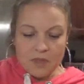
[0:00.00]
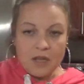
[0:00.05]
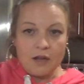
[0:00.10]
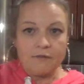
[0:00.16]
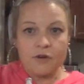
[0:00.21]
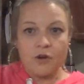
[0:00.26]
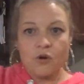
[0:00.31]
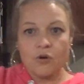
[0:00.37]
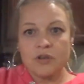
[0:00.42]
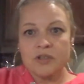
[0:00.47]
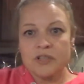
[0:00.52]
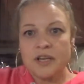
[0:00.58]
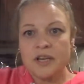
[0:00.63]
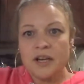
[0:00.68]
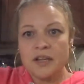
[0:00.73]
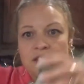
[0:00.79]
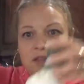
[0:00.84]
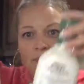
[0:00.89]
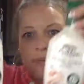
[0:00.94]
Of course, I
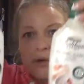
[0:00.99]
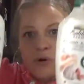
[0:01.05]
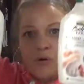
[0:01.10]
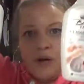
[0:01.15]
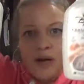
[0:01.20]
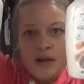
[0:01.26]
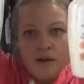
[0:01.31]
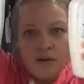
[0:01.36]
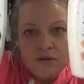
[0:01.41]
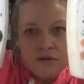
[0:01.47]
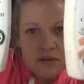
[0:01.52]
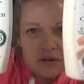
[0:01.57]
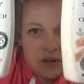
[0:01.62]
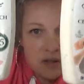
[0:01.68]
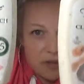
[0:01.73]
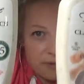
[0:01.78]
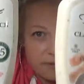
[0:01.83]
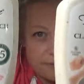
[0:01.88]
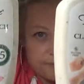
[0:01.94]
got the
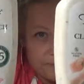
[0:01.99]
Boathouse.